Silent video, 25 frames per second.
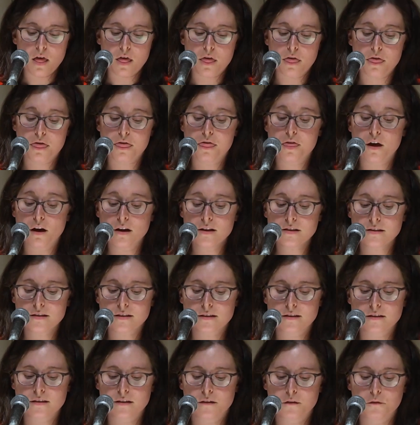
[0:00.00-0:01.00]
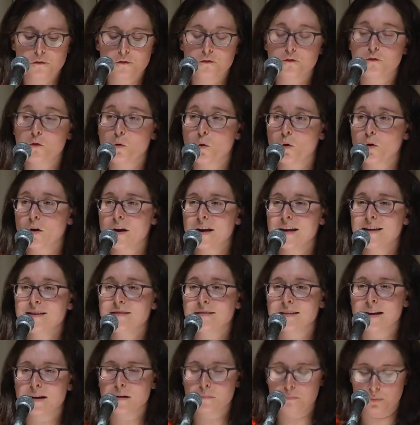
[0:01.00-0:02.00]
Thus, for
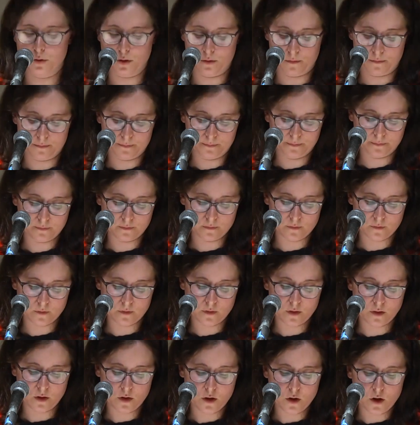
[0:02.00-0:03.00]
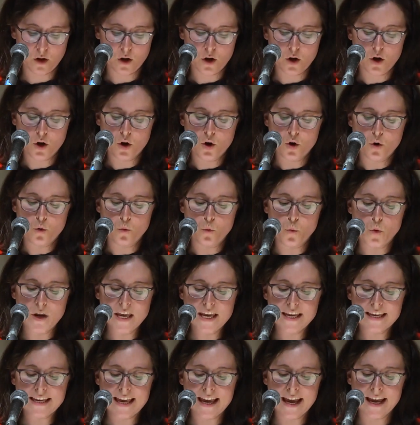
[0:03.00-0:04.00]
example,
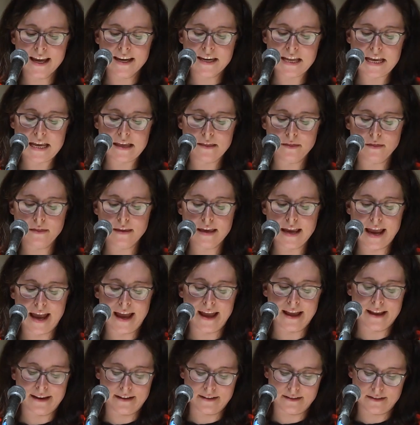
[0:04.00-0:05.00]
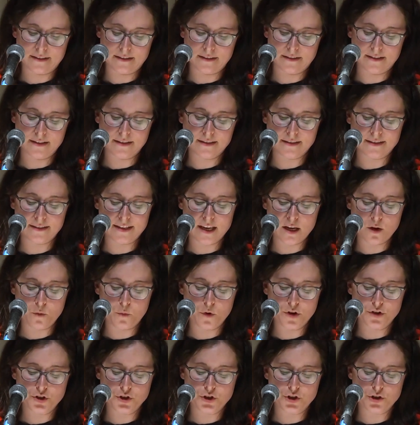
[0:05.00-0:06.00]
we can in the end
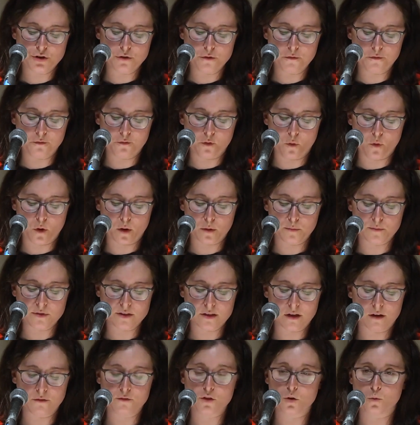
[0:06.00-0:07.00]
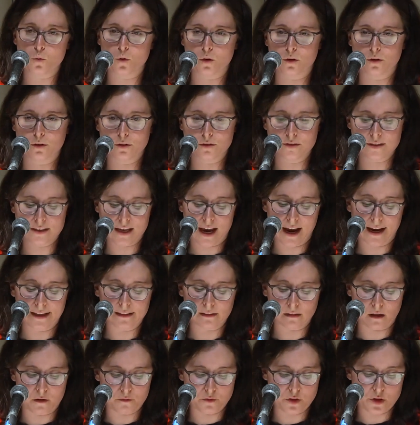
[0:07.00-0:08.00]
distinguish 2 forms of the words I
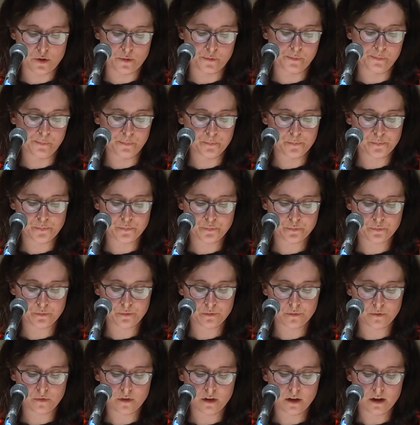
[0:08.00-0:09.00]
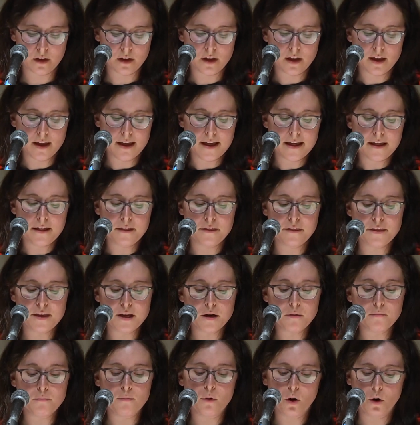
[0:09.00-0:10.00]
love you. The
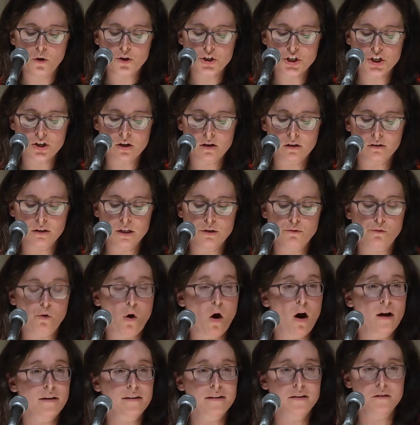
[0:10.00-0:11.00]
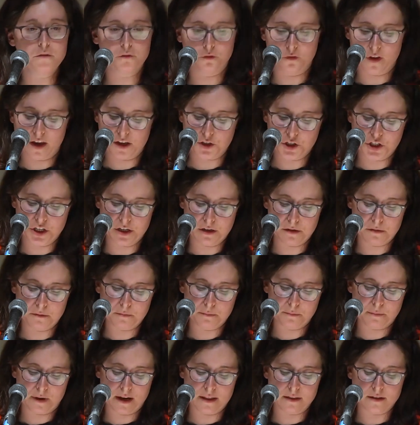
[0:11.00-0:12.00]
emotionally wrought confession
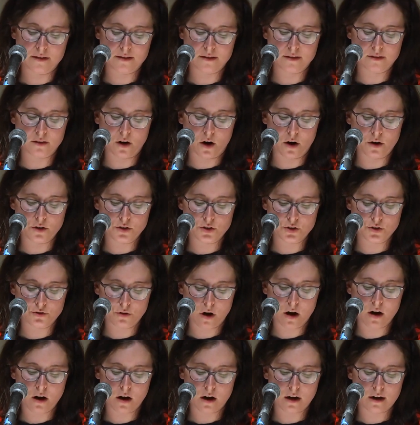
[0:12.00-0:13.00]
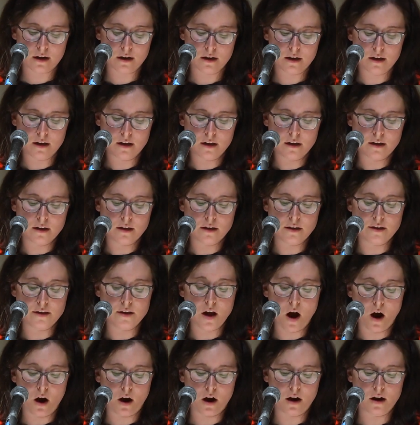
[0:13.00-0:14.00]
by the starstruck
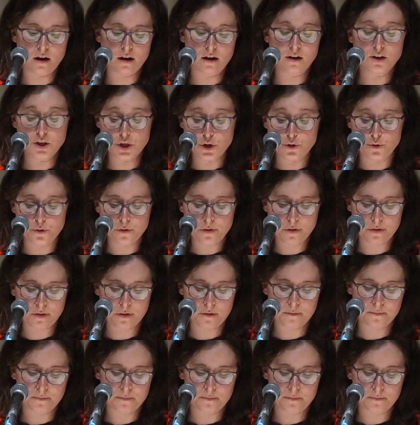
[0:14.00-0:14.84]
young youth